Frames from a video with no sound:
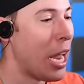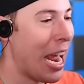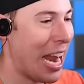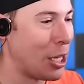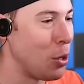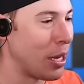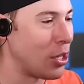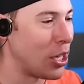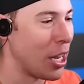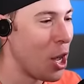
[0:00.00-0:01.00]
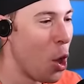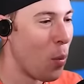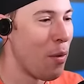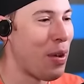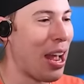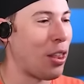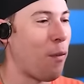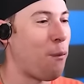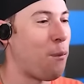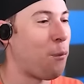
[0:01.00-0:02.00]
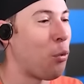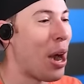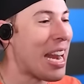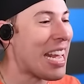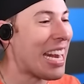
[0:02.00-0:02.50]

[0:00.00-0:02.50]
And as you can see, we've got Freddy